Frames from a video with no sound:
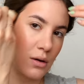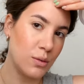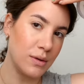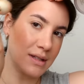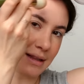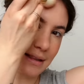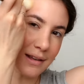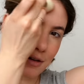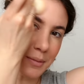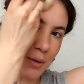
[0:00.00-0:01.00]
Ooh, it's a
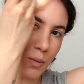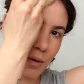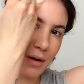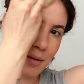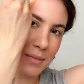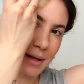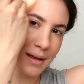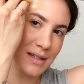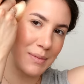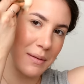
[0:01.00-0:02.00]
little bit warm.
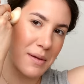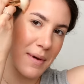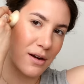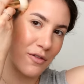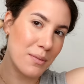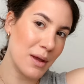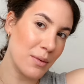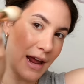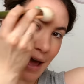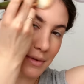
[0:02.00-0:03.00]
This may be better for me
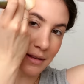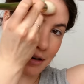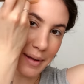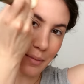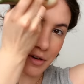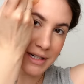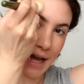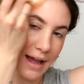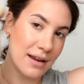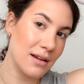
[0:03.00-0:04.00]
when I am a little bit more
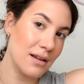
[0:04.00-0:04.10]
tan.